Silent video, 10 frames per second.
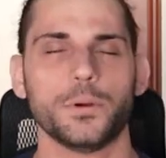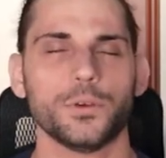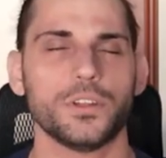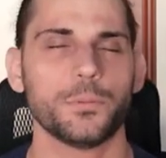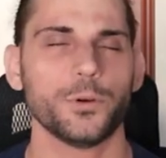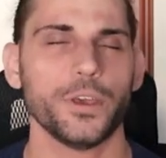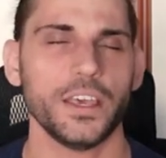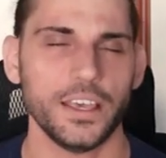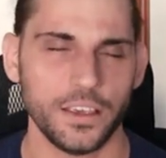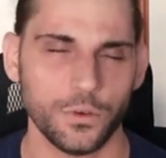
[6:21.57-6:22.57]

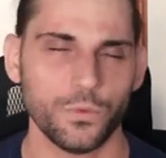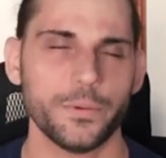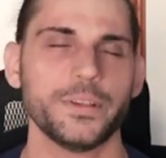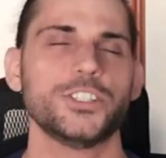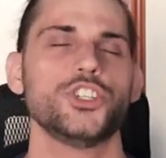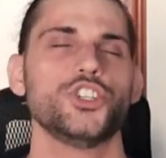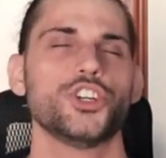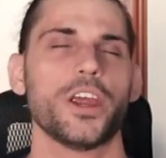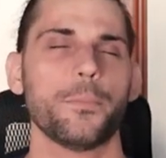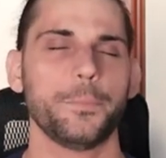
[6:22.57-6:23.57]
WWE Women's
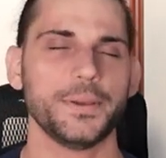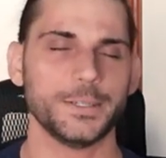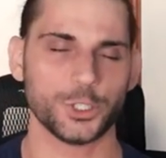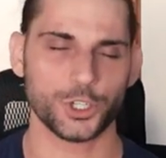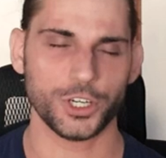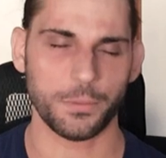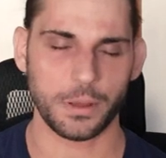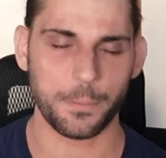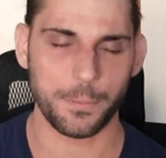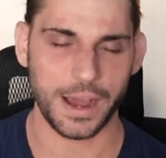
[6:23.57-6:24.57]
Championship
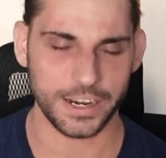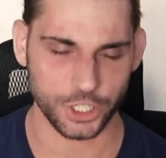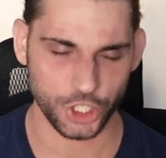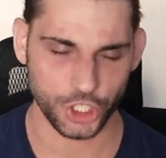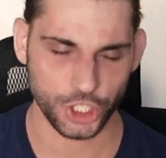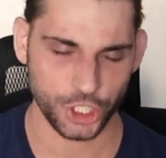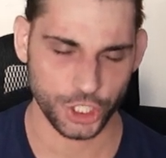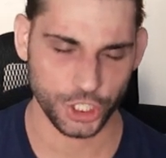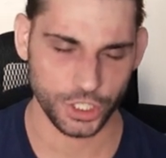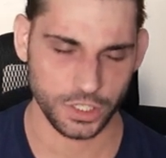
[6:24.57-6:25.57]

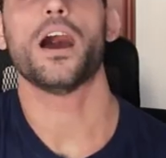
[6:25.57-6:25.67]
match.